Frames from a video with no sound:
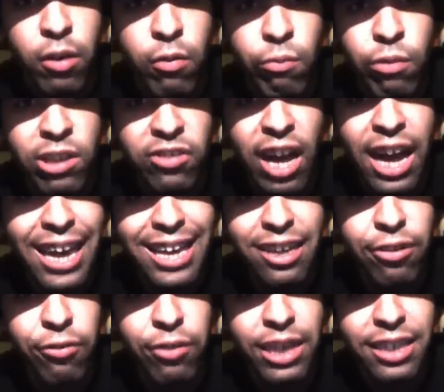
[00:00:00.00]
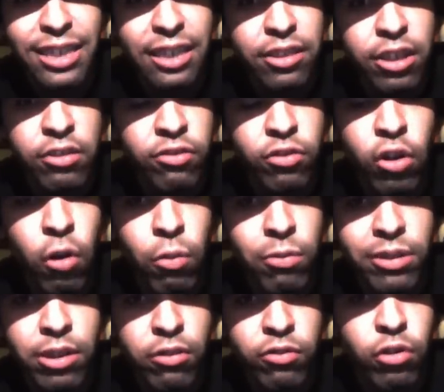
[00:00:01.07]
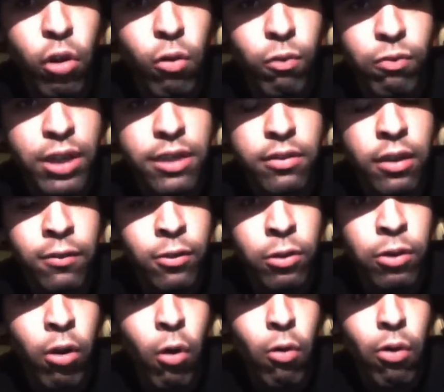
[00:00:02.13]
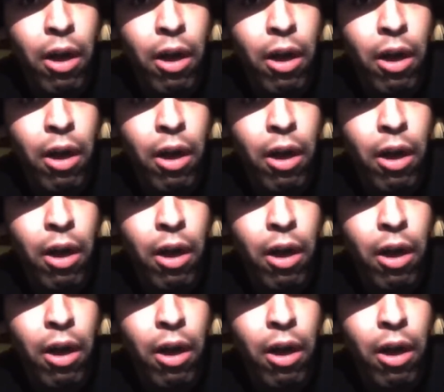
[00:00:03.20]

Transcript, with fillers: Which I agree that there's no there's no reason to go